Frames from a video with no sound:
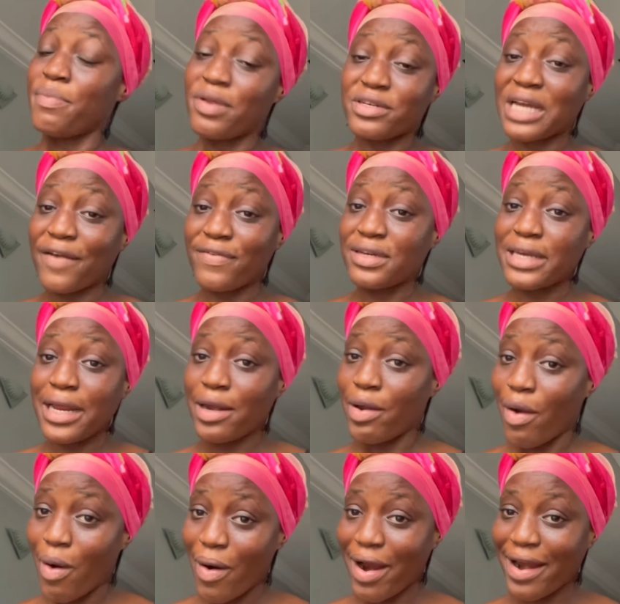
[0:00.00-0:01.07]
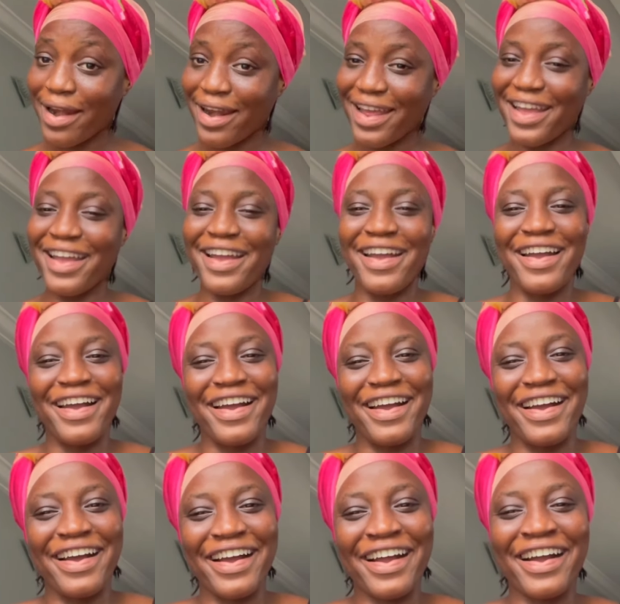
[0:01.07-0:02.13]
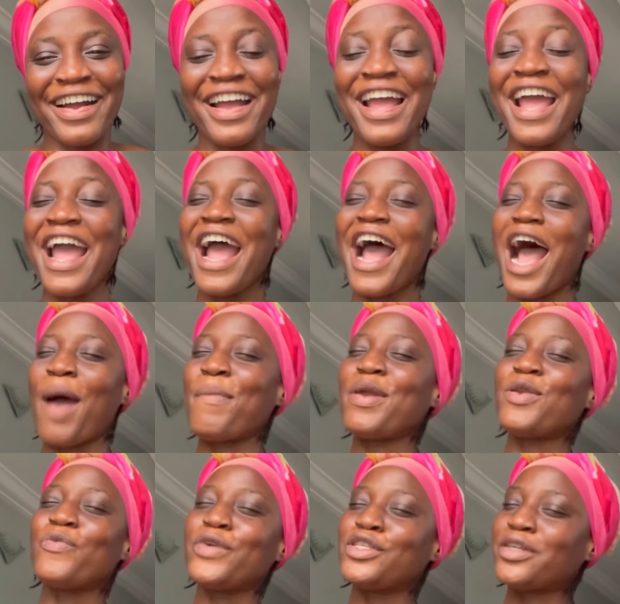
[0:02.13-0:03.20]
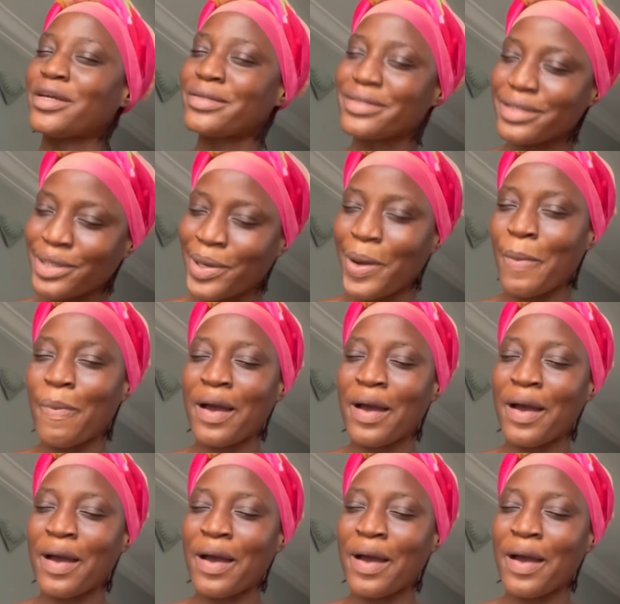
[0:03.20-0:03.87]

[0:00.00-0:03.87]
to be traveling alone. I mean, we just got